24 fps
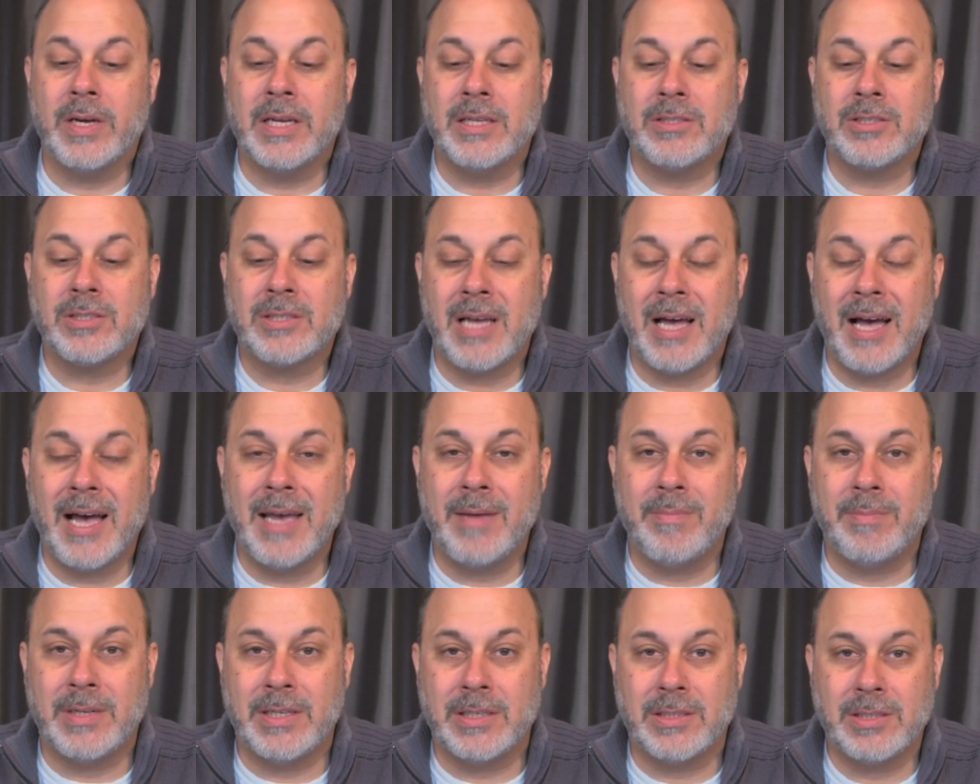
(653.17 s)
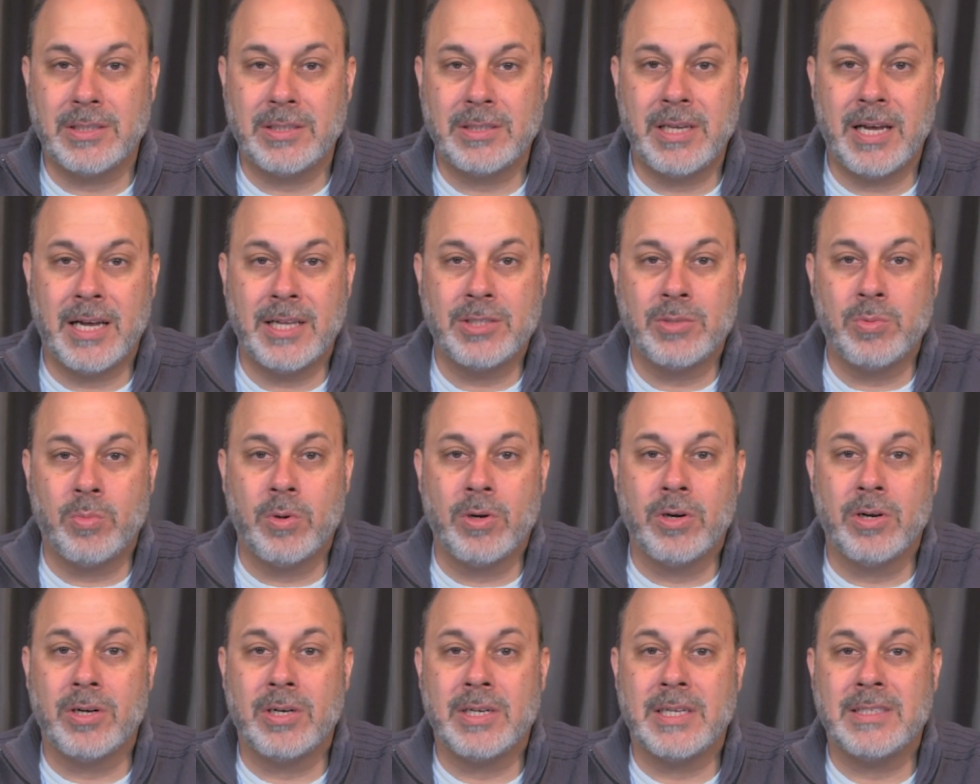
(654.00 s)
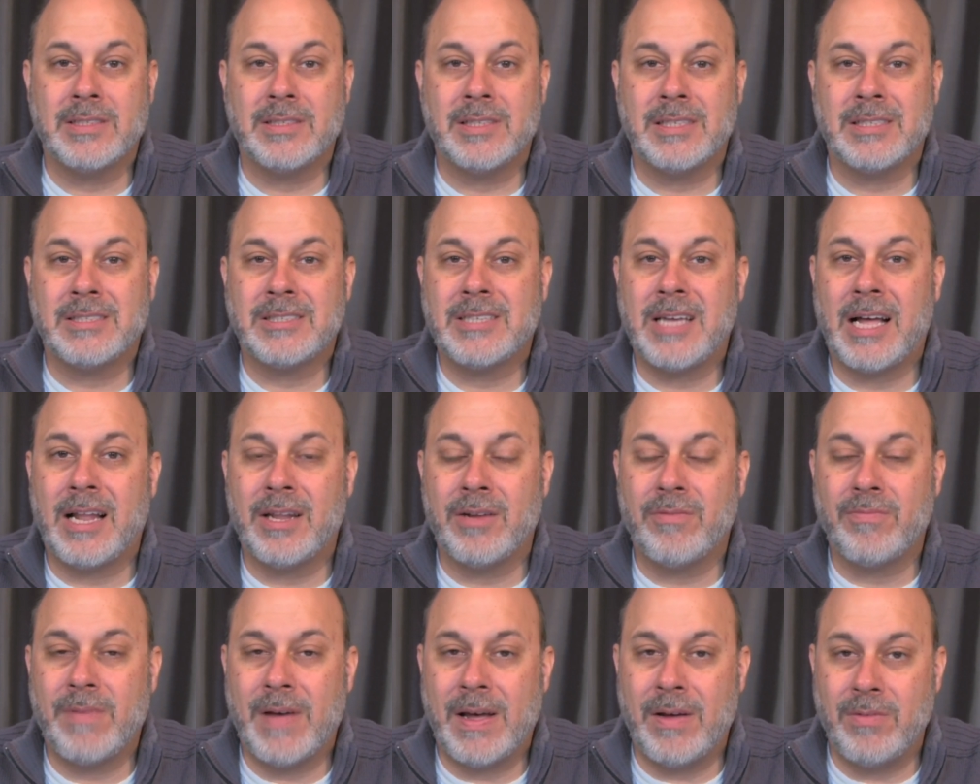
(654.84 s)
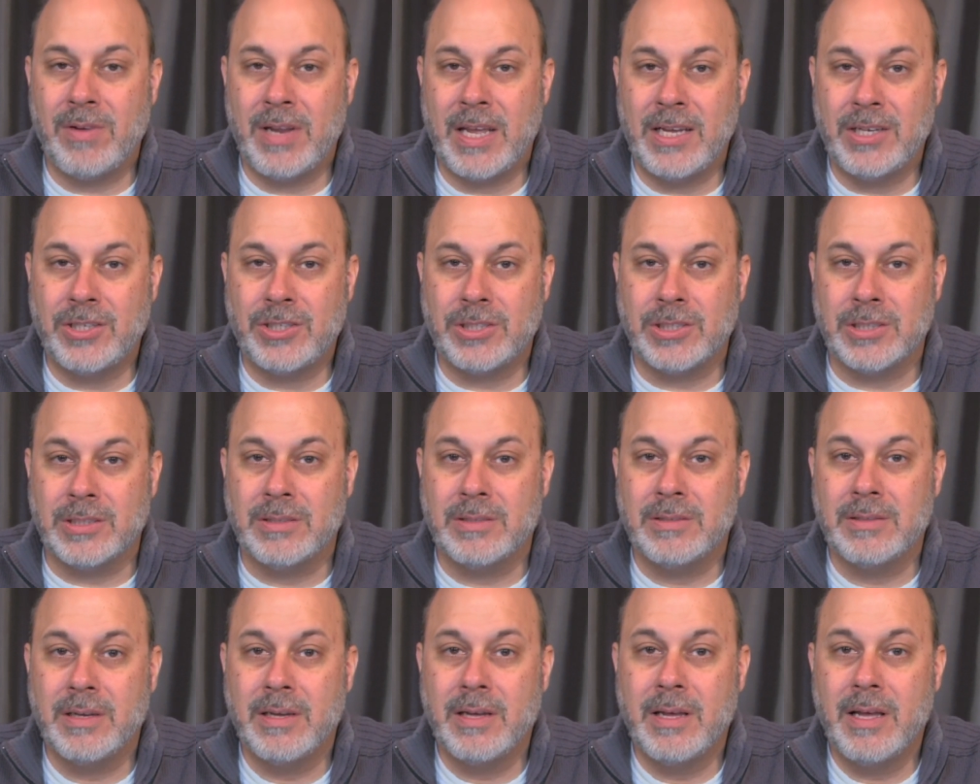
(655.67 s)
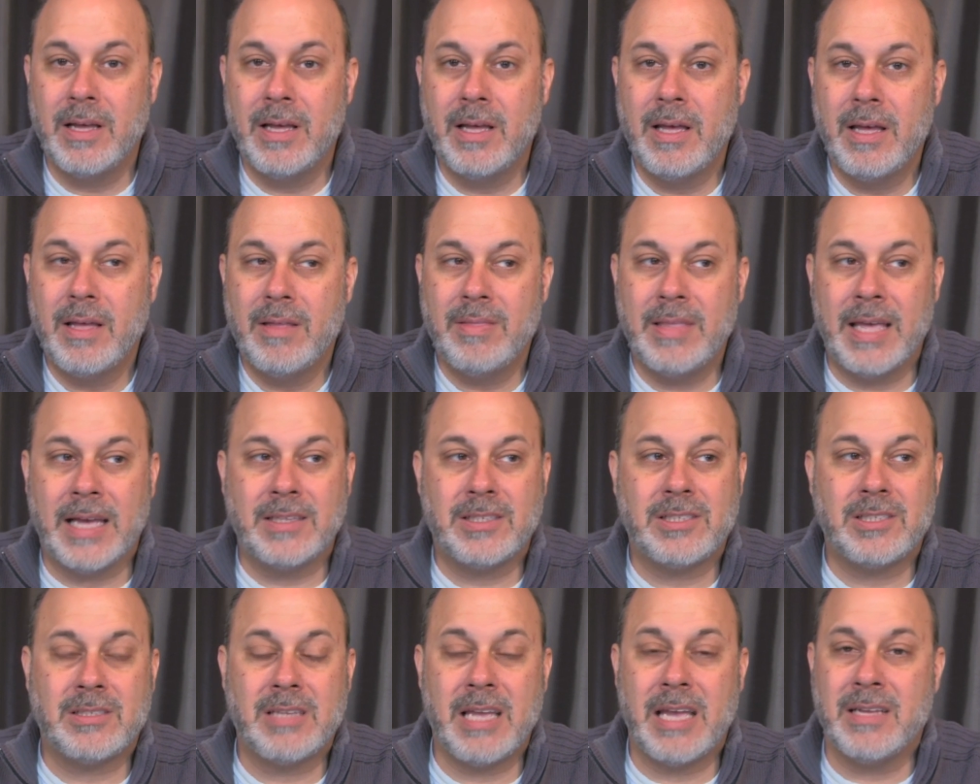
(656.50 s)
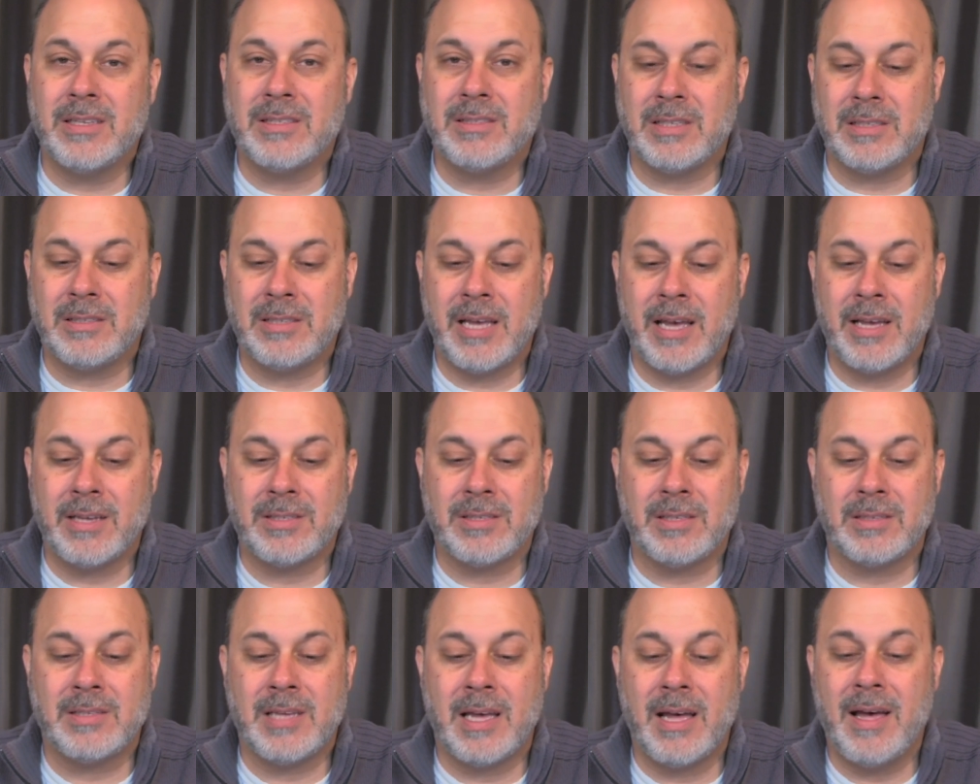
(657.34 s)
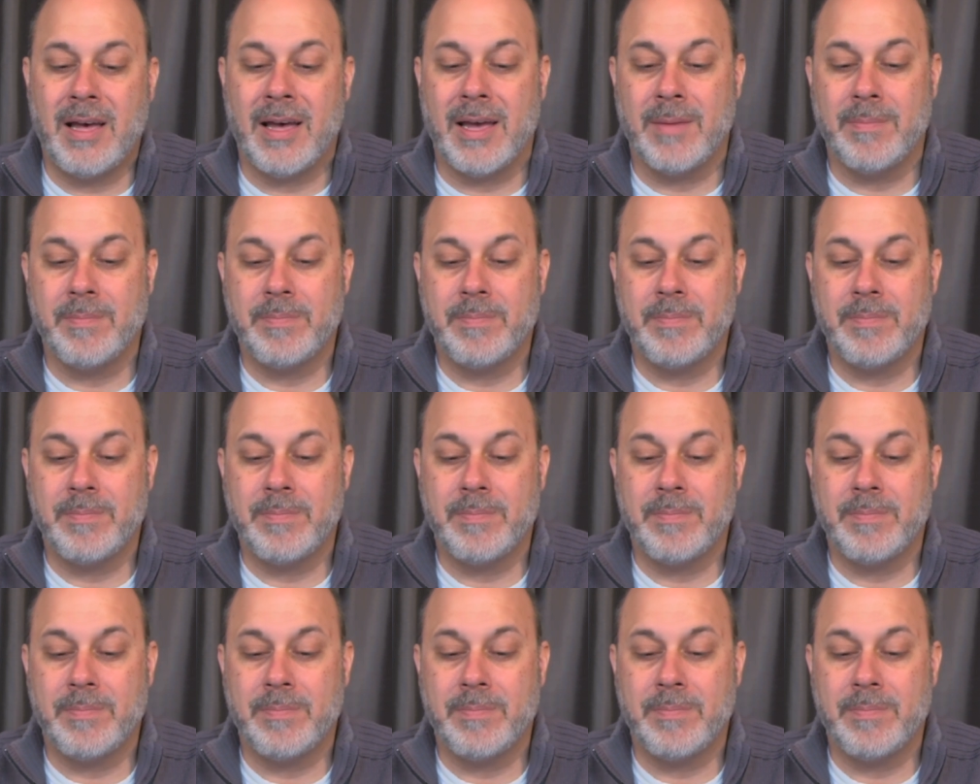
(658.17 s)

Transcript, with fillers: It's timeless. God's word is the solid foundation that stands the test of time.